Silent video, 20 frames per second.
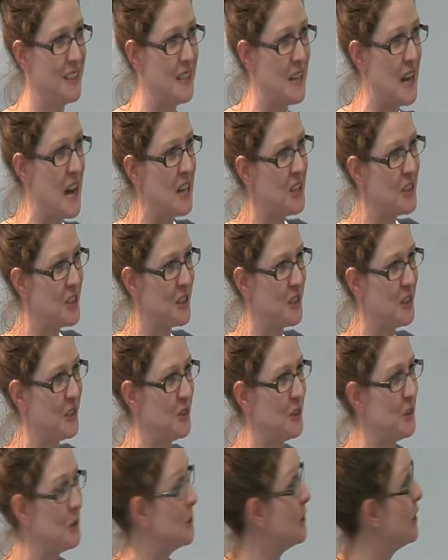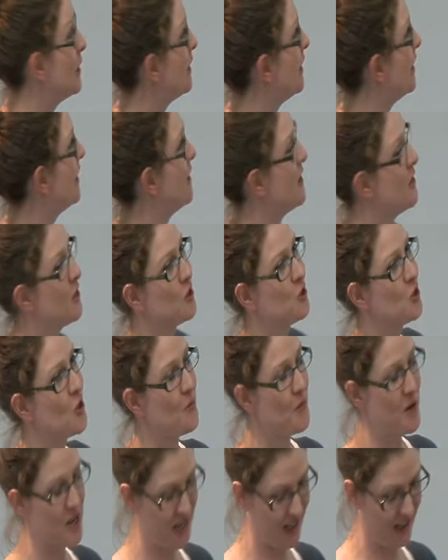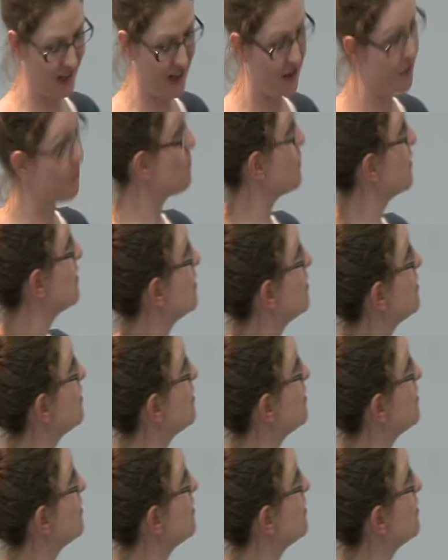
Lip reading: And Angela will know the trauma you can have with